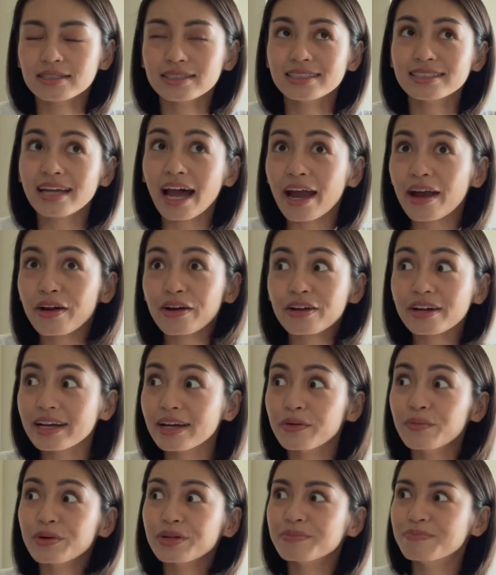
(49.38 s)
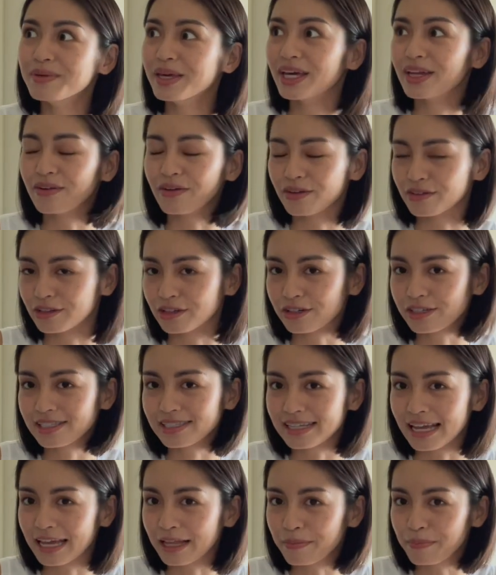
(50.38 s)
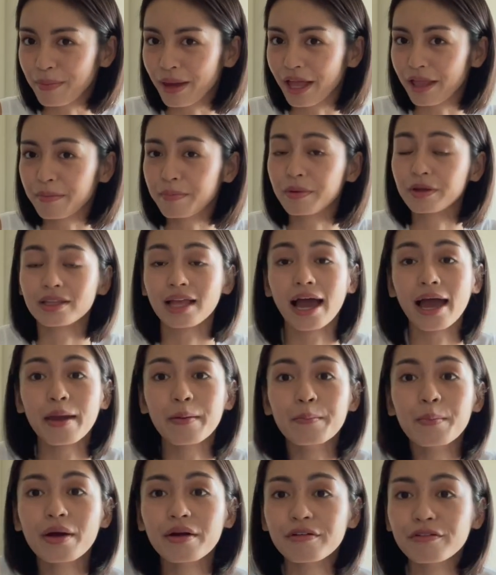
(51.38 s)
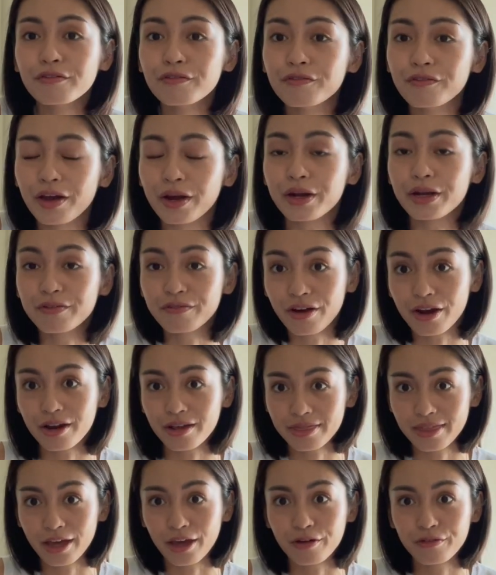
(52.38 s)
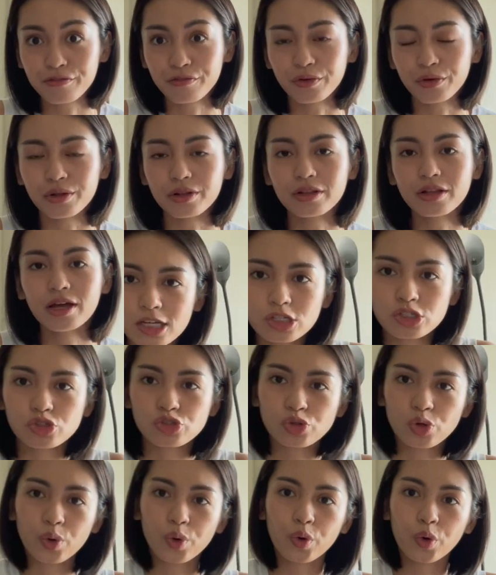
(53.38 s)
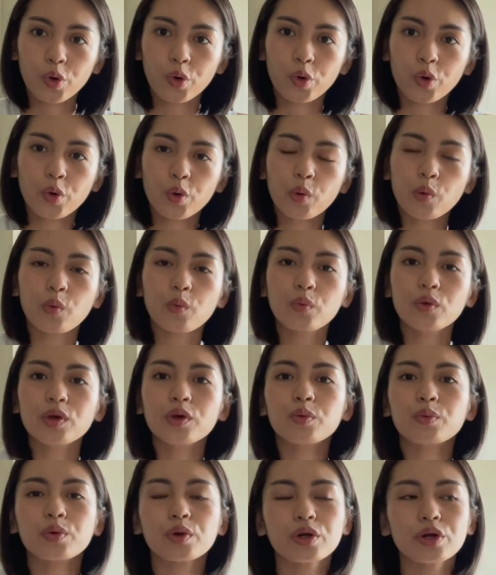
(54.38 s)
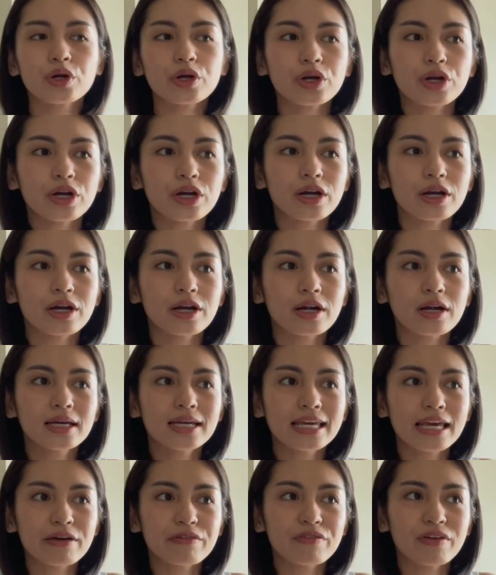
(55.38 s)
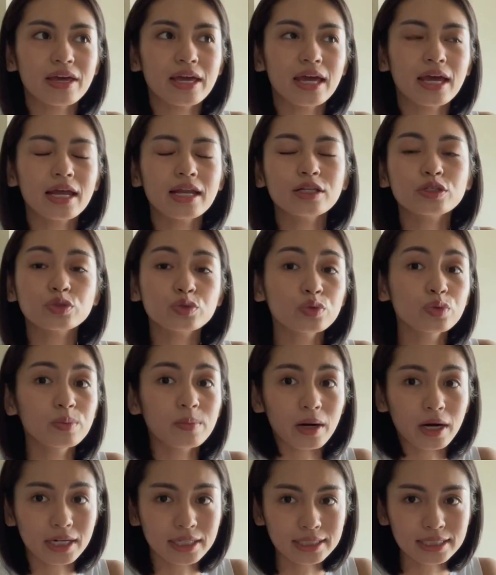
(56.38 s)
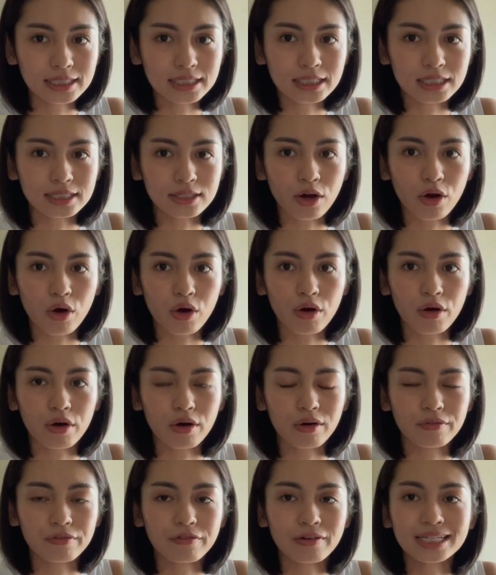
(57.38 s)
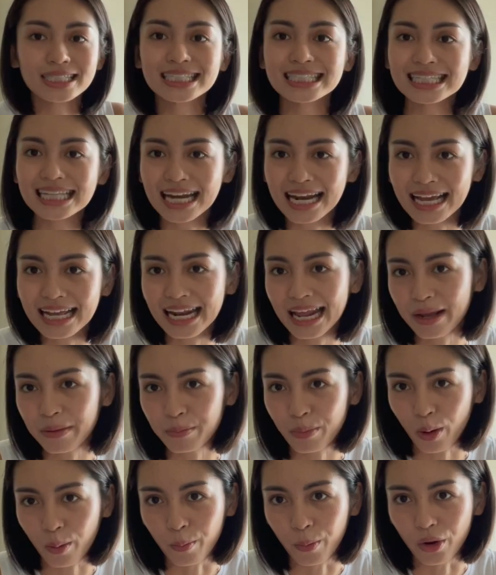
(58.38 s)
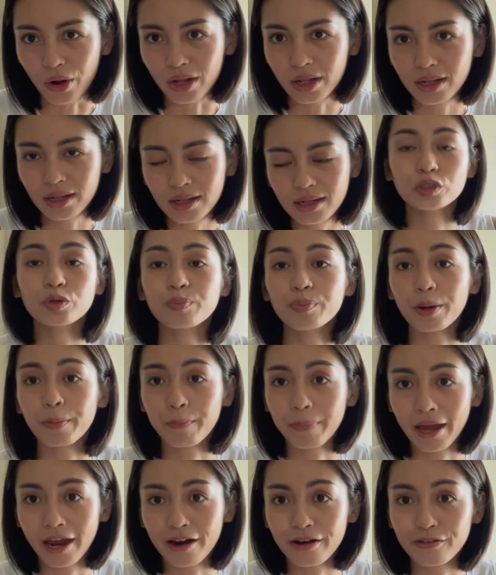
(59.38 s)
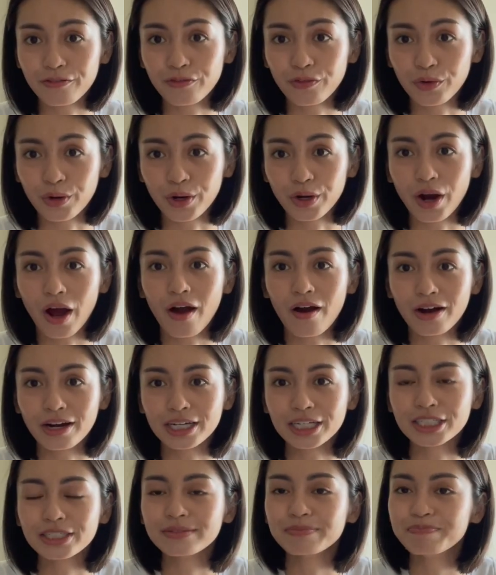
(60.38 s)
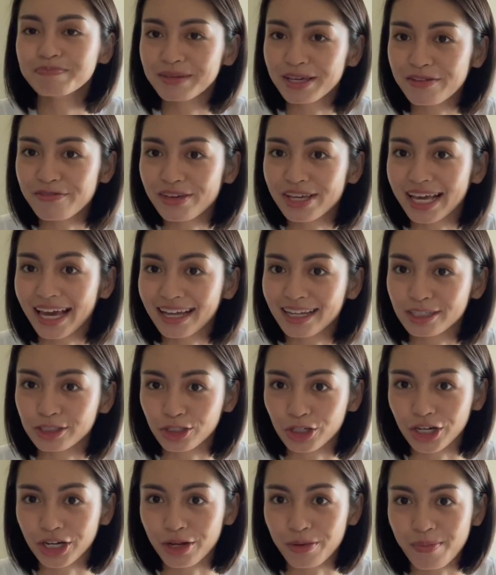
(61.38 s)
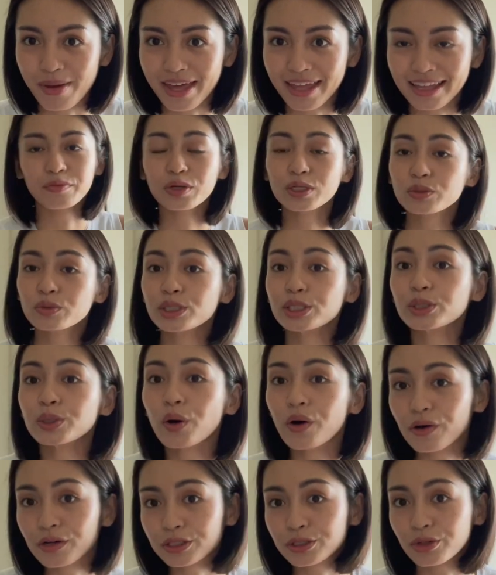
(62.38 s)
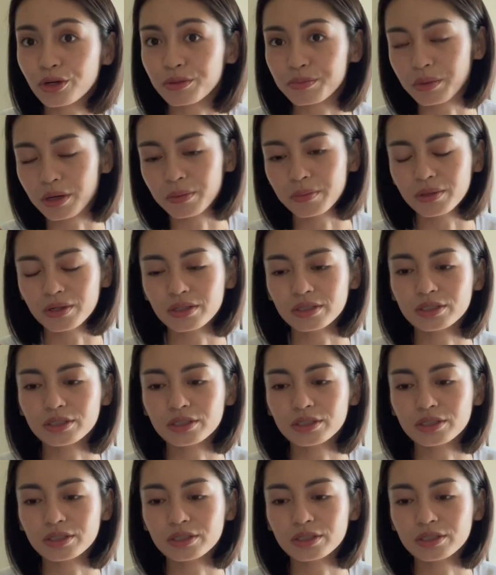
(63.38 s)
tiring would be an understatement, but I'm very, very thankful. So we were given 2 months of training bubble to prepare for our PVL tournament, which was also a bubble.